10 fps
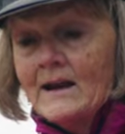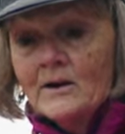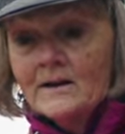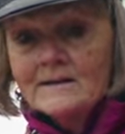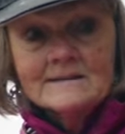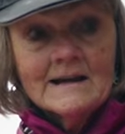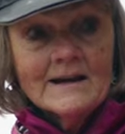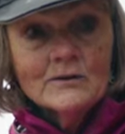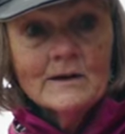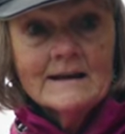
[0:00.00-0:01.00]
Eric,
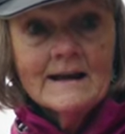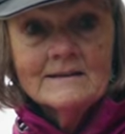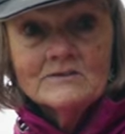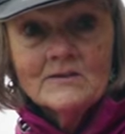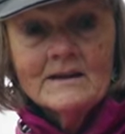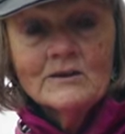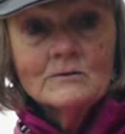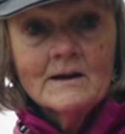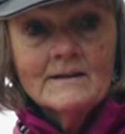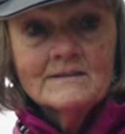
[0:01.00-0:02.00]
Skylar, I can't thank you
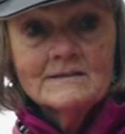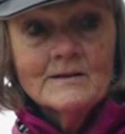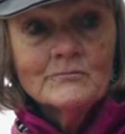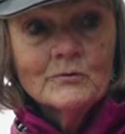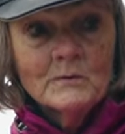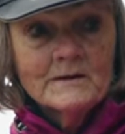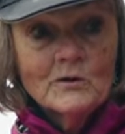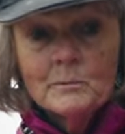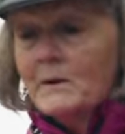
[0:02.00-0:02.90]
guys enough for what No